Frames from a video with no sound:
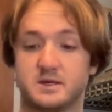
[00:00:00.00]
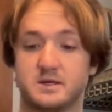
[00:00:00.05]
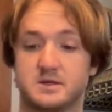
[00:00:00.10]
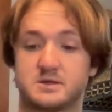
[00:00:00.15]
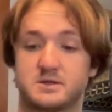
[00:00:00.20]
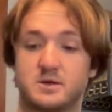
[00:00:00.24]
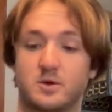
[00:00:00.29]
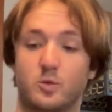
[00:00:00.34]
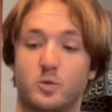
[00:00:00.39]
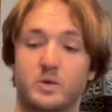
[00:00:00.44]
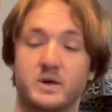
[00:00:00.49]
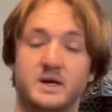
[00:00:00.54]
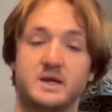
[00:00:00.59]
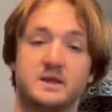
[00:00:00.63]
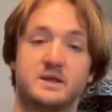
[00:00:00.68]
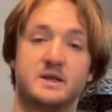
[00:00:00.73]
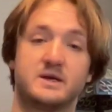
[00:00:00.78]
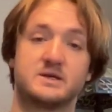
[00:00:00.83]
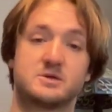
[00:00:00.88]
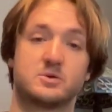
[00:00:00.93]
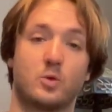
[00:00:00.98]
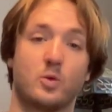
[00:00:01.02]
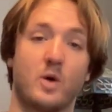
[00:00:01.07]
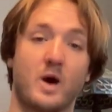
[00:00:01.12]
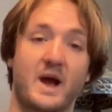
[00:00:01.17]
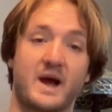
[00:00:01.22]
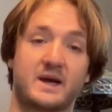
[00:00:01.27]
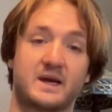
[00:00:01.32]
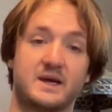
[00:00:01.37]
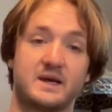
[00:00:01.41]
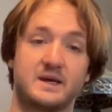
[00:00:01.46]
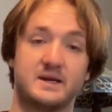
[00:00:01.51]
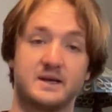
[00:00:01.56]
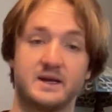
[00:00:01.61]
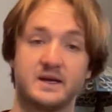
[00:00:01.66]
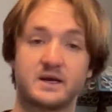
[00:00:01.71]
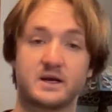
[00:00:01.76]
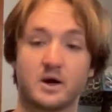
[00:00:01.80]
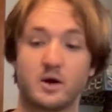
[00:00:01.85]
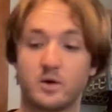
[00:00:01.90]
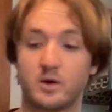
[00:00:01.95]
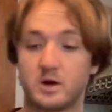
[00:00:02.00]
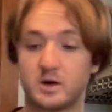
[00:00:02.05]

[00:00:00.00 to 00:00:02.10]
It's the weedless wacky neko